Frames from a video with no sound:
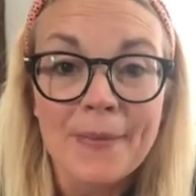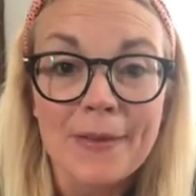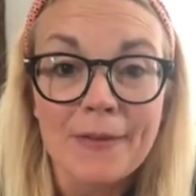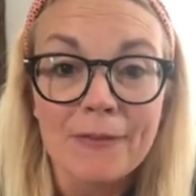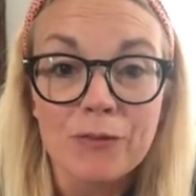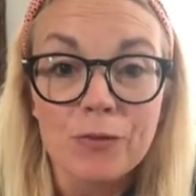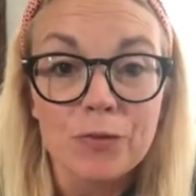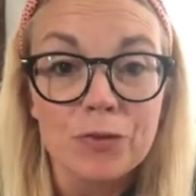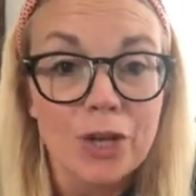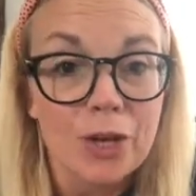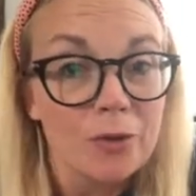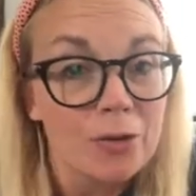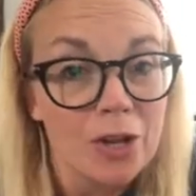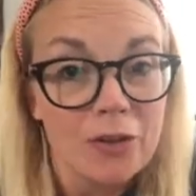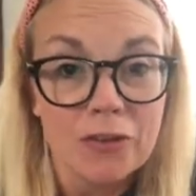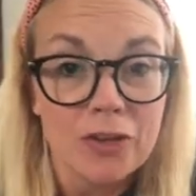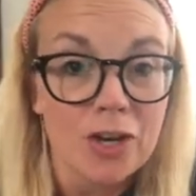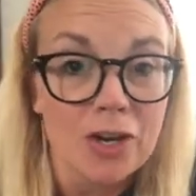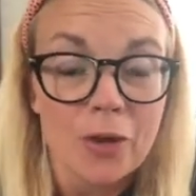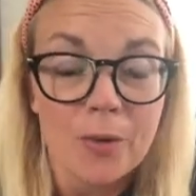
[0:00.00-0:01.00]
If you
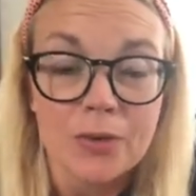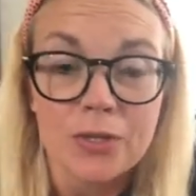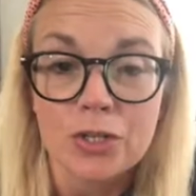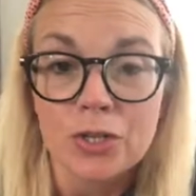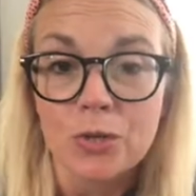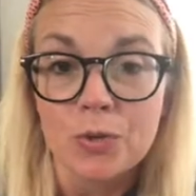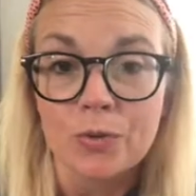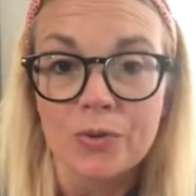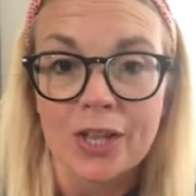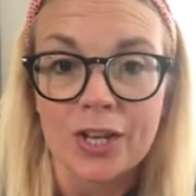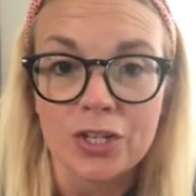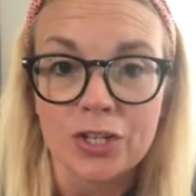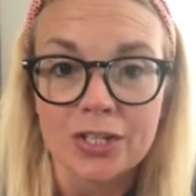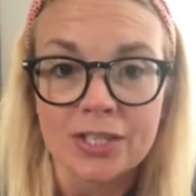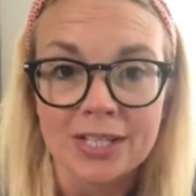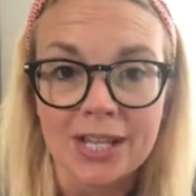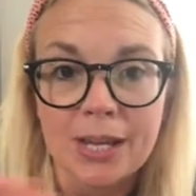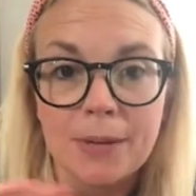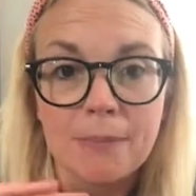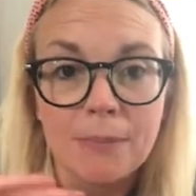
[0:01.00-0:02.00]
don't know it at all, then
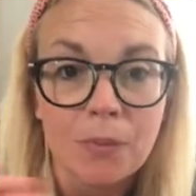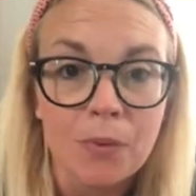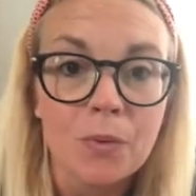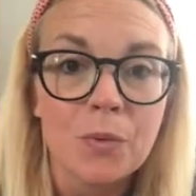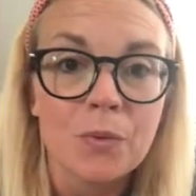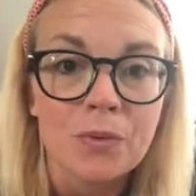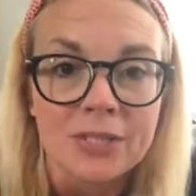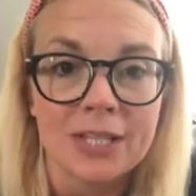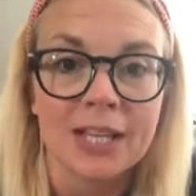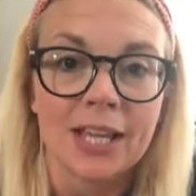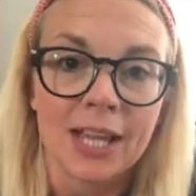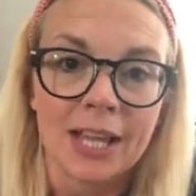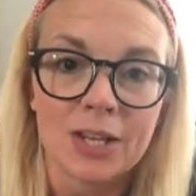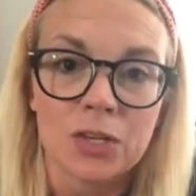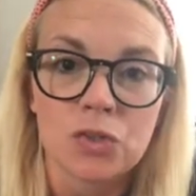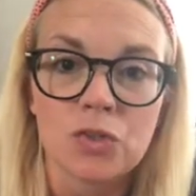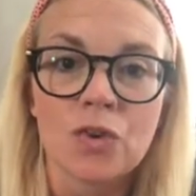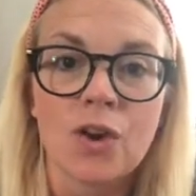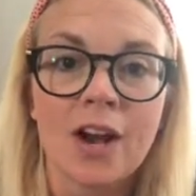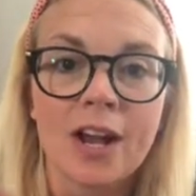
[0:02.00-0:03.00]
just keep pausing it
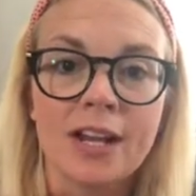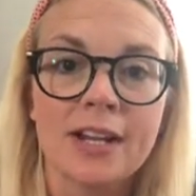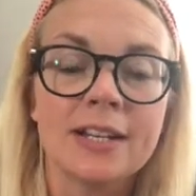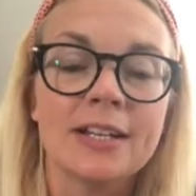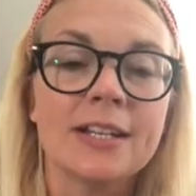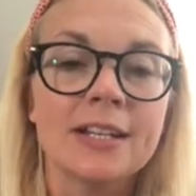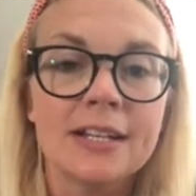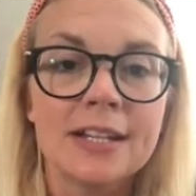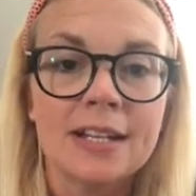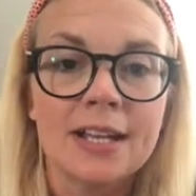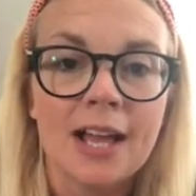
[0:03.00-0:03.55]
and try and